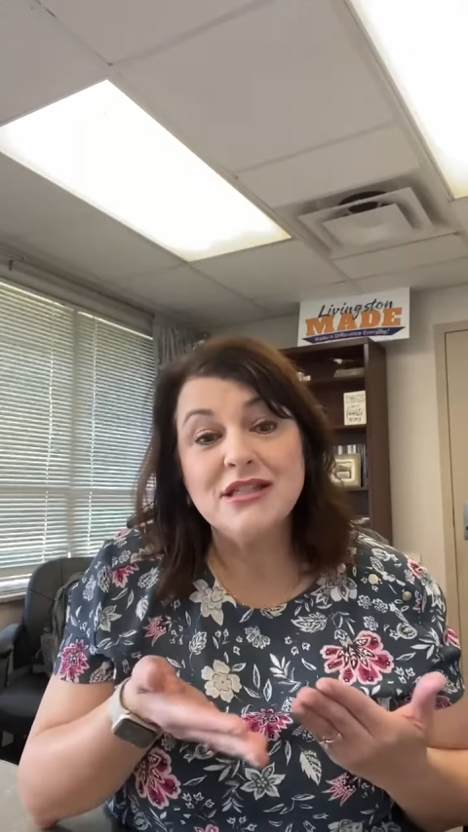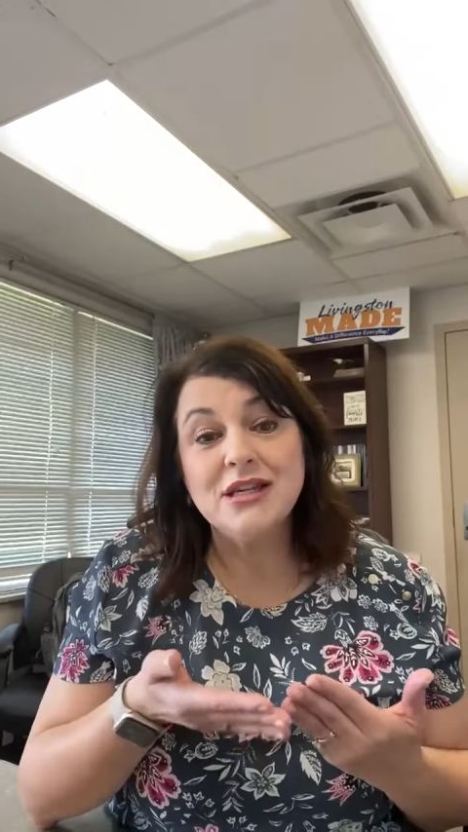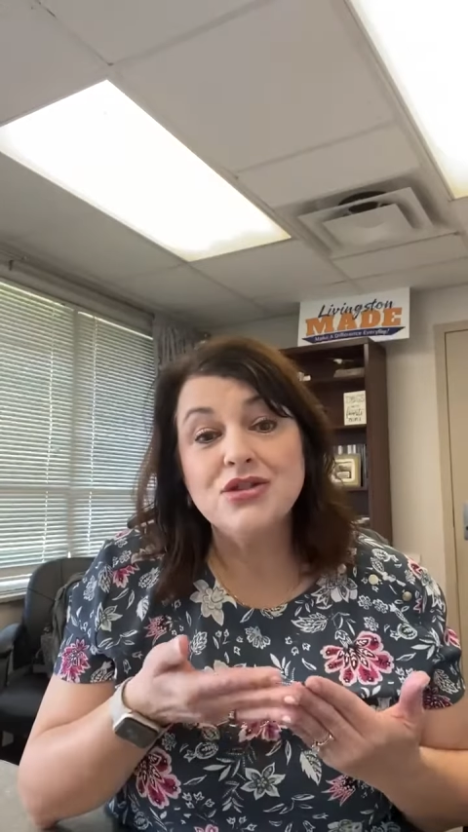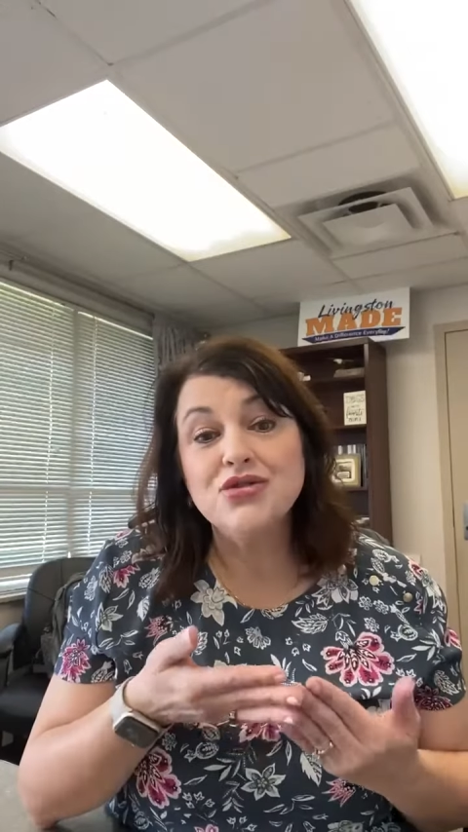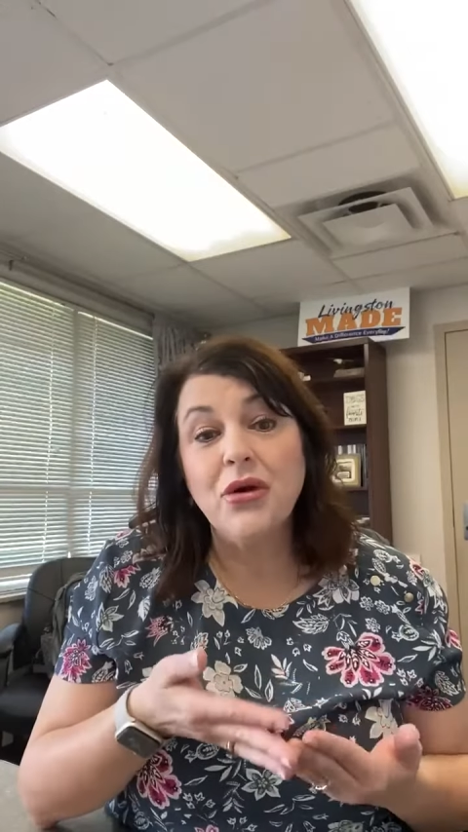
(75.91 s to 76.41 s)
to
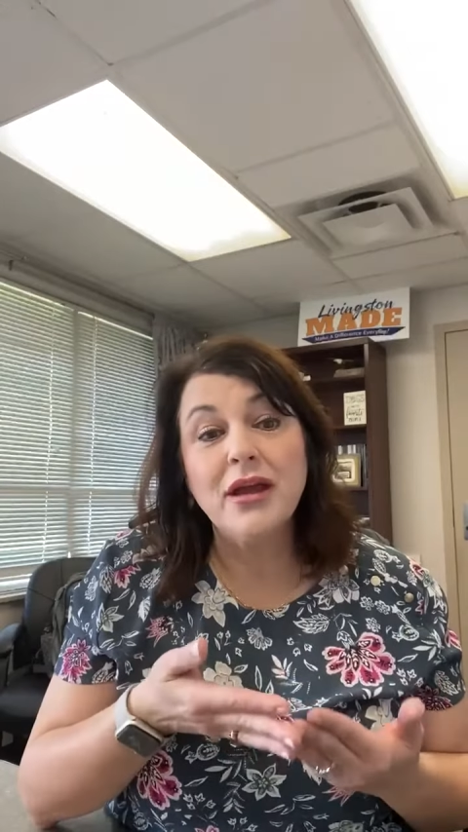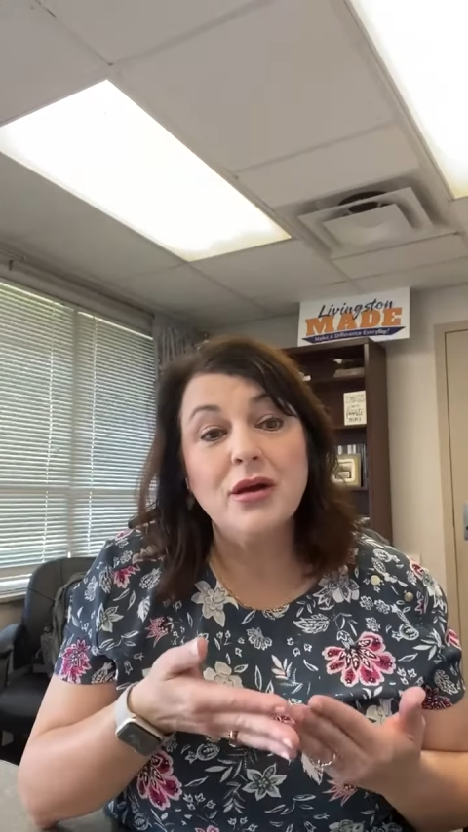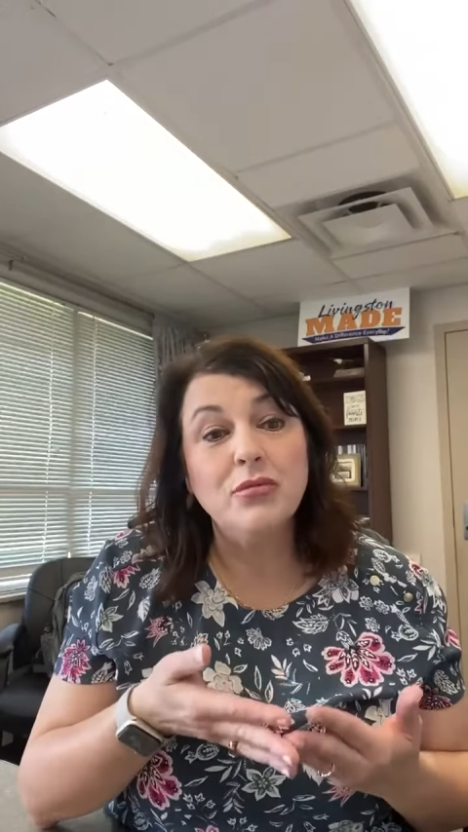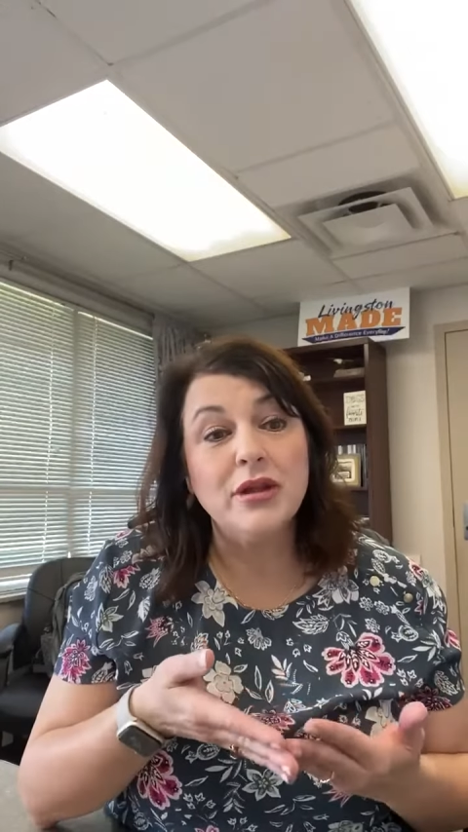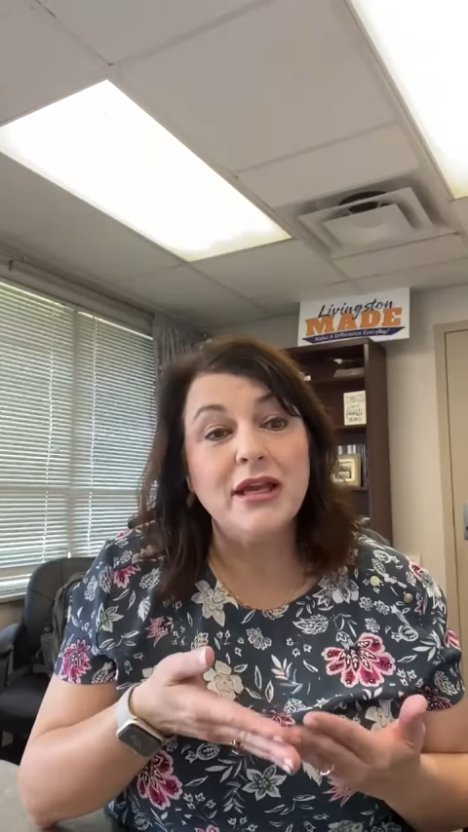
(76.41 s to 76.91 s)
enjoy
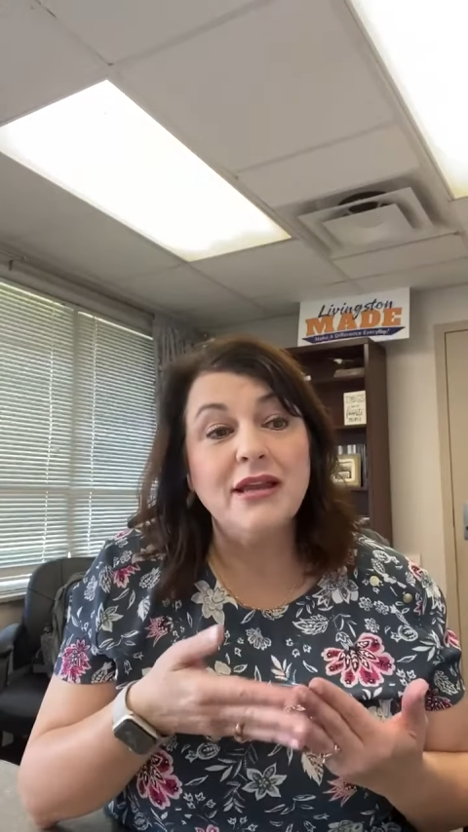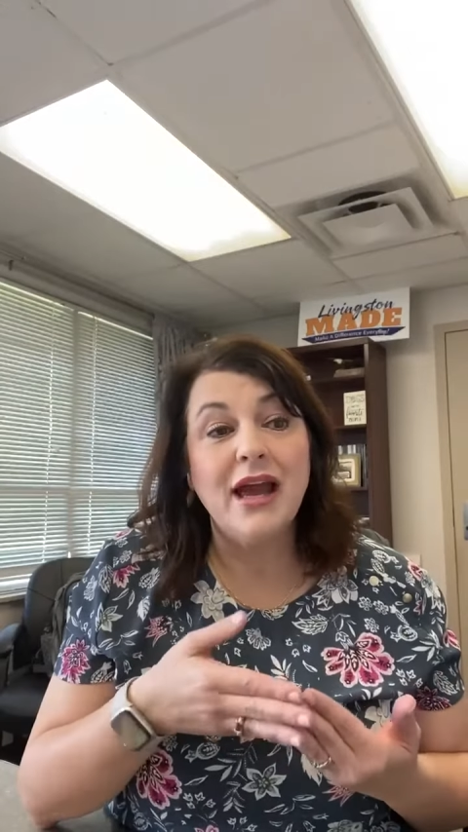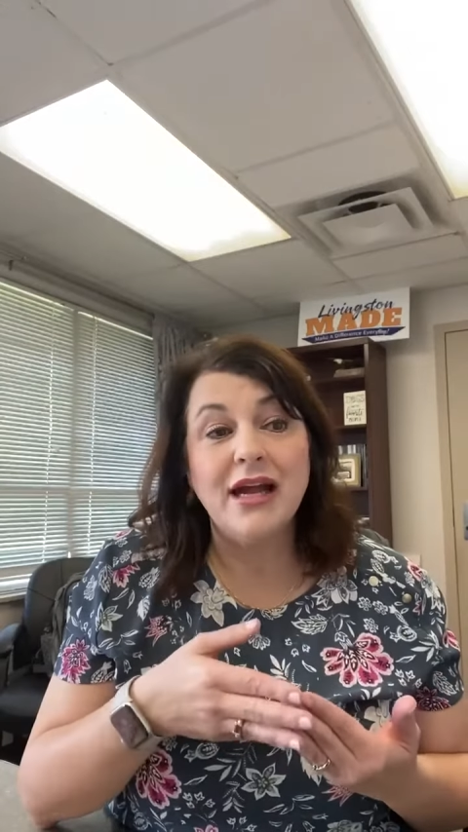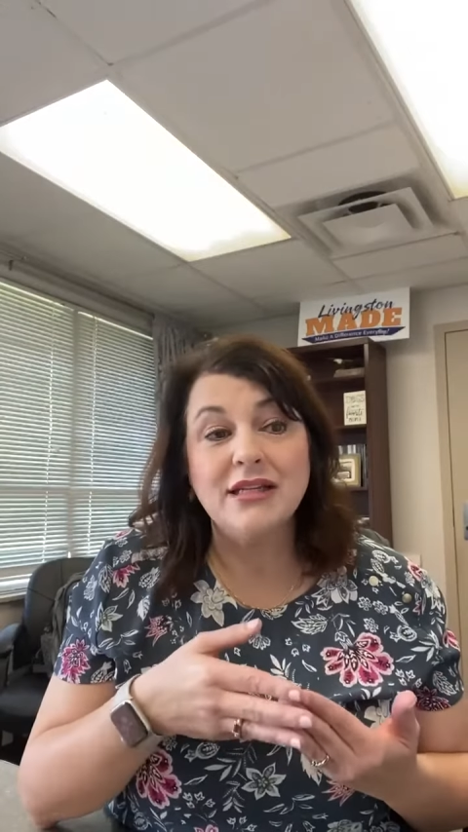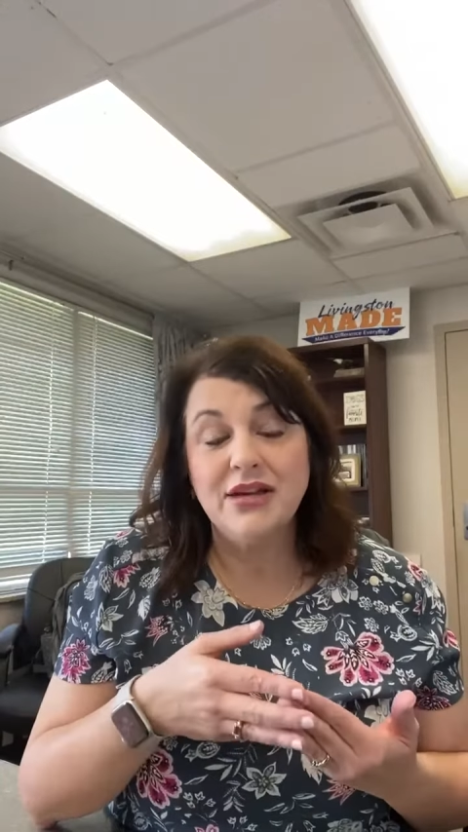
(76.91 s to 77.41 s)
completing the
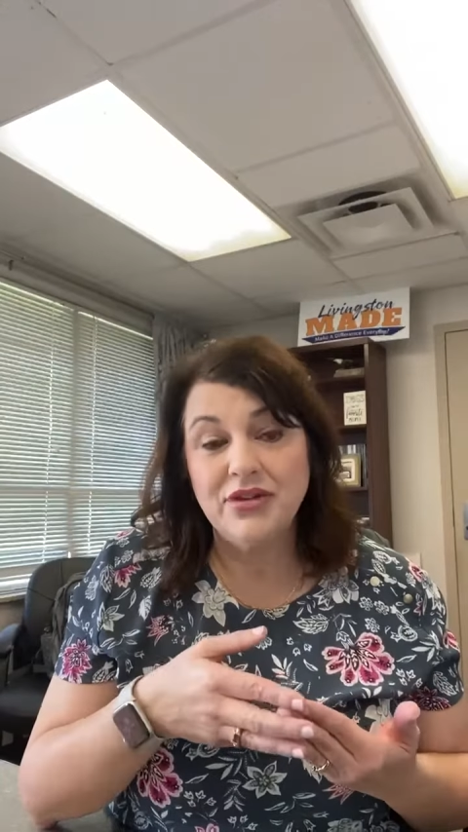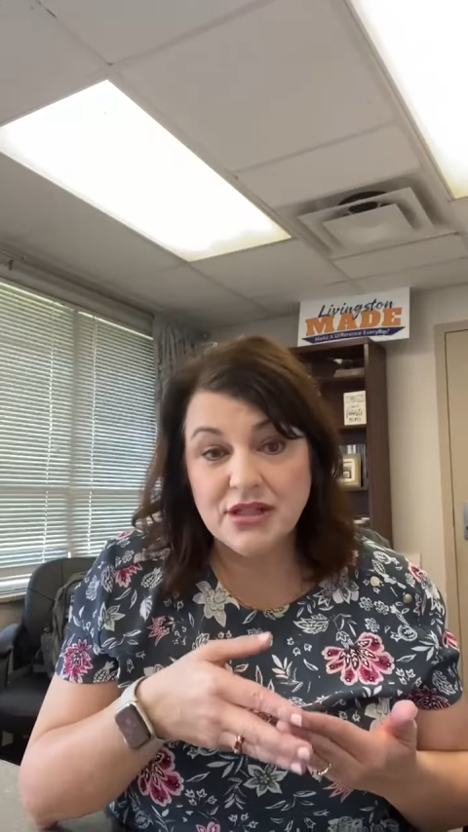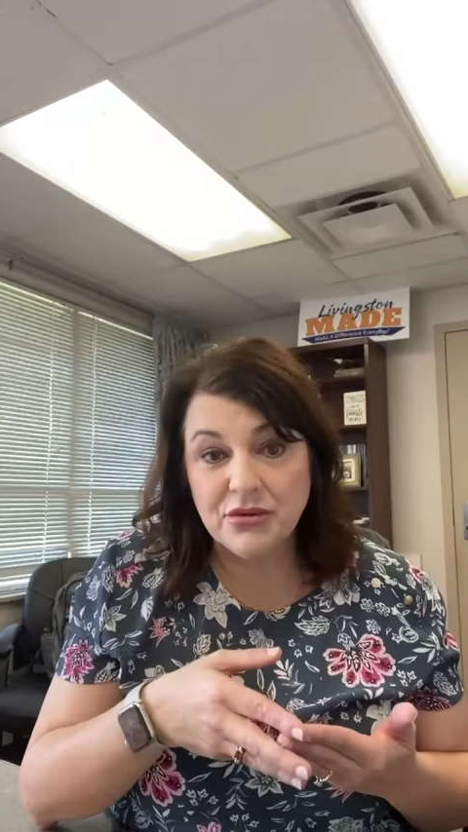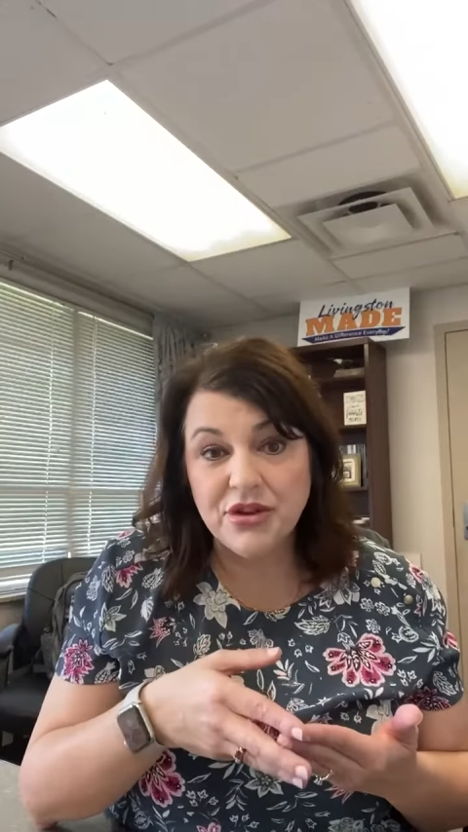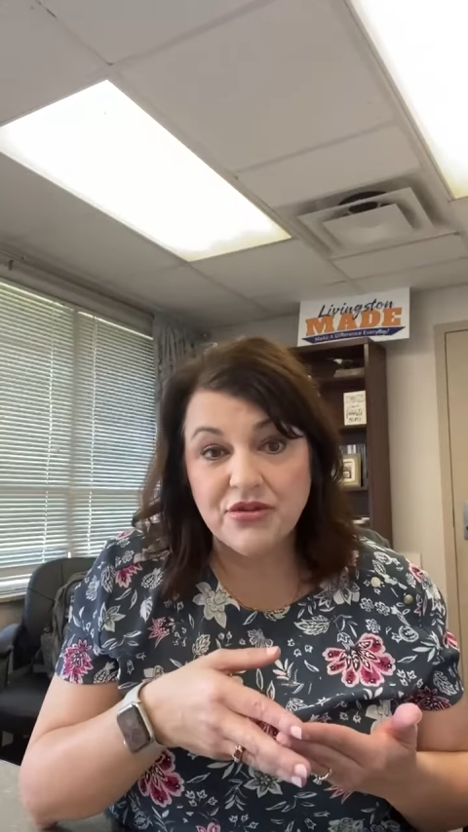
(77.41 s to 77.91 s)

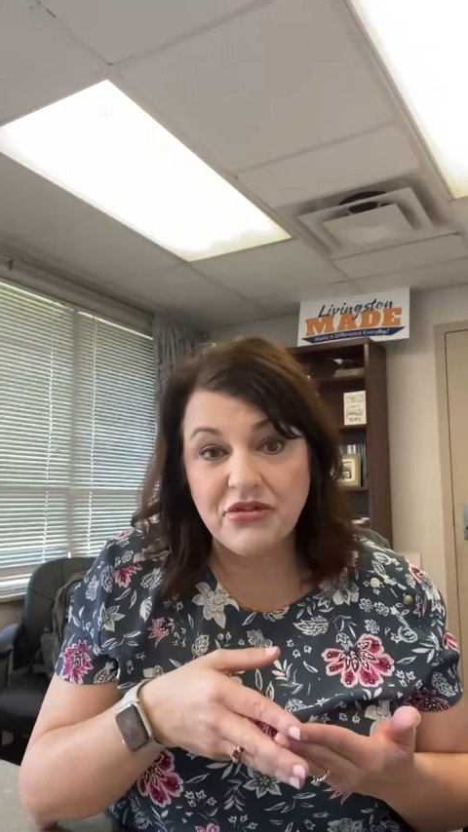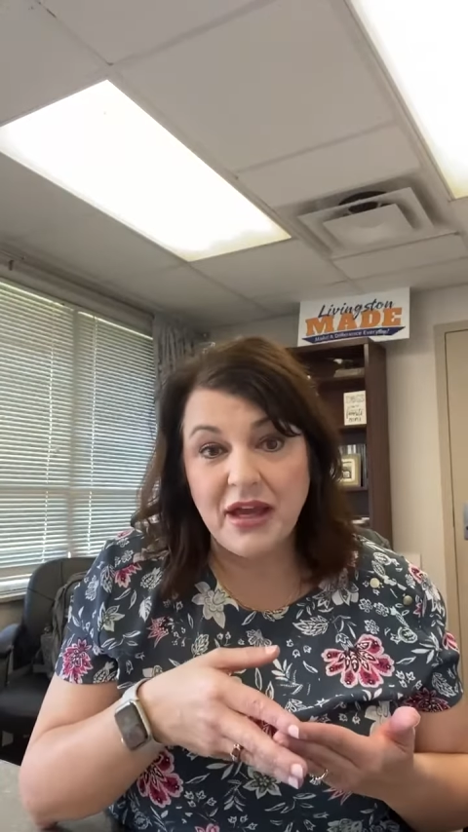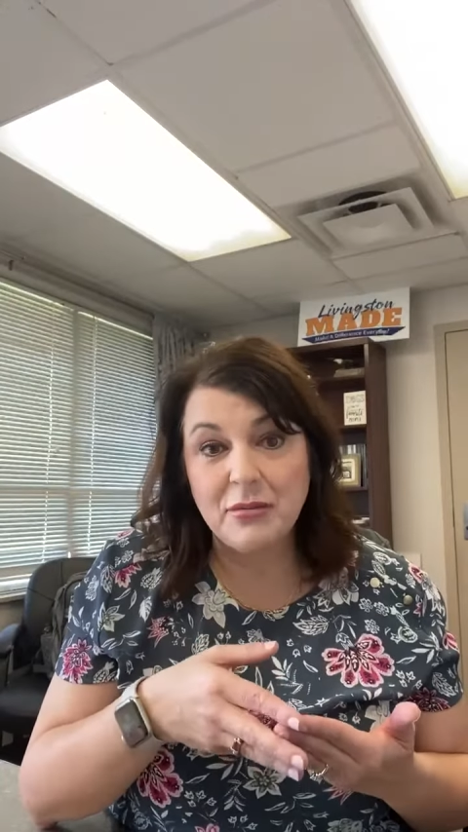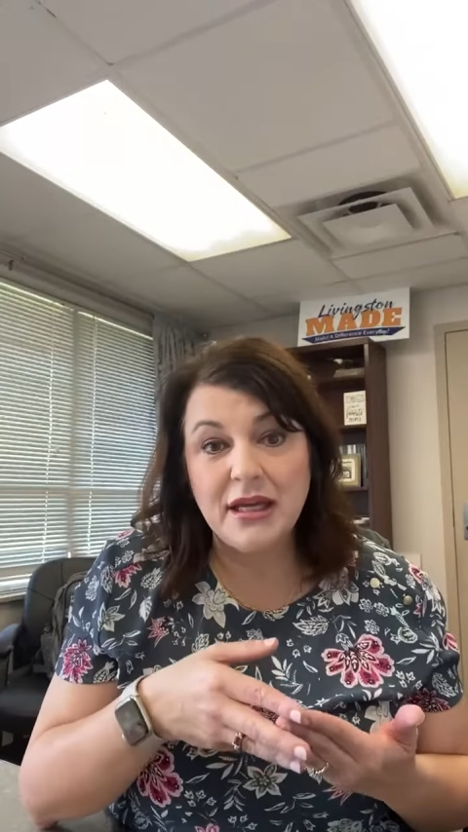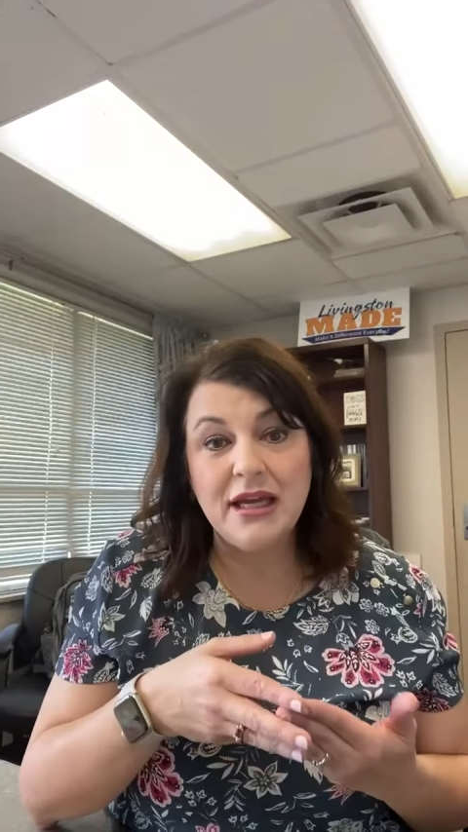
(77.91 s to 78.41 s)
activities with your
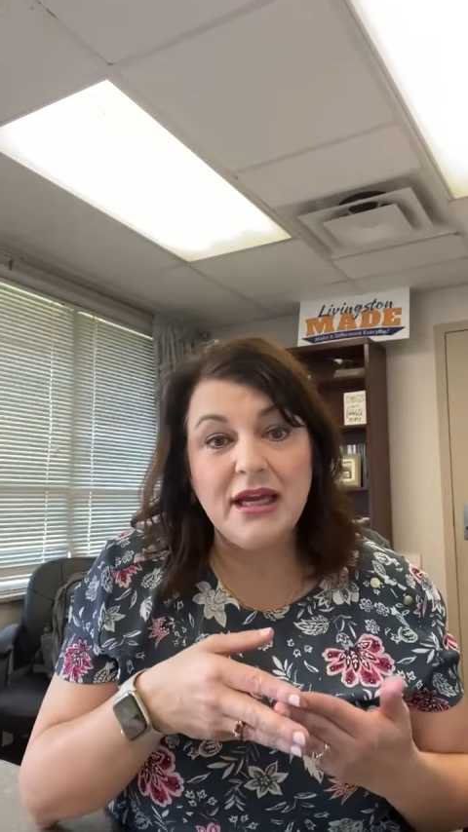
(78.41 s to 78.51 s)
family.